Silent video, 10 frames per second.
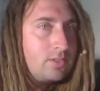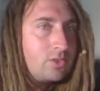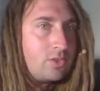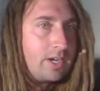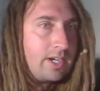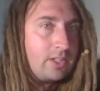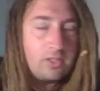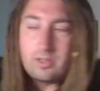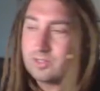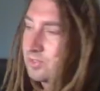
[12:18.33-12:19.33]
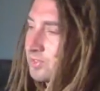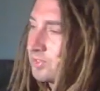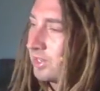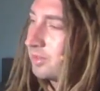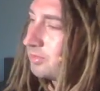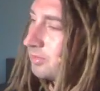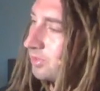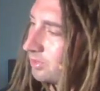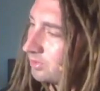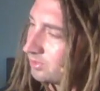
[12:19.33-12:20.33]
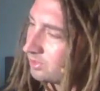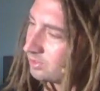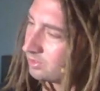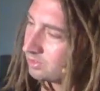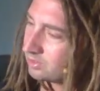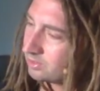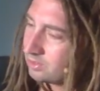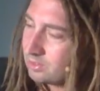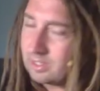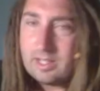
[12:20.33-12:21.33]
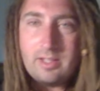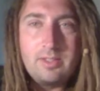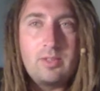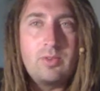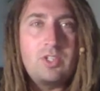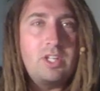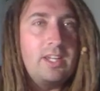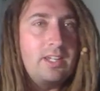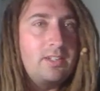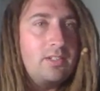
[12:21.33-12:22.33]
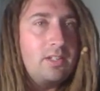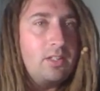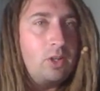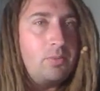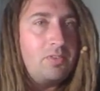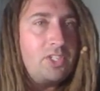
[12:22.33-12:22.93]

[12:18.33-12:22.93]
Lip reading: Trading alerts and stuff. Yeah, I'm just getting a little bit of a